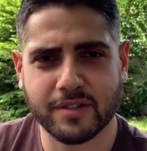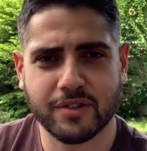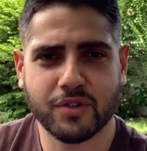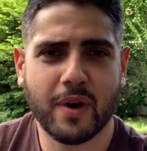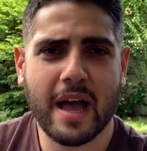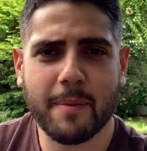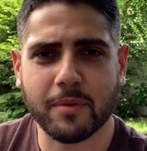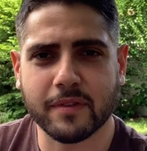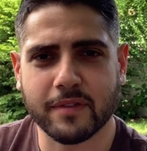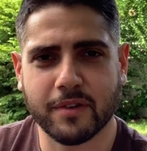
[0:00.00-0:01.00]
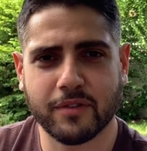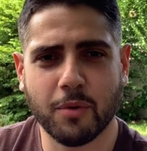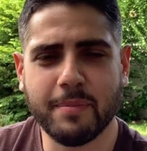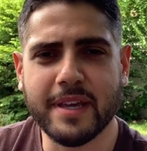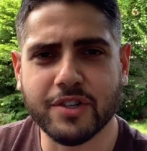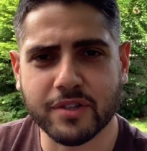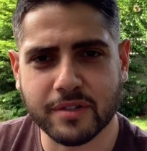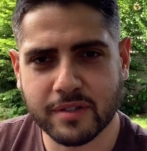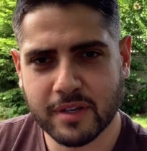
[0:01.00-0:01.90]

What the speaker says: there's no apples, there's no peaches.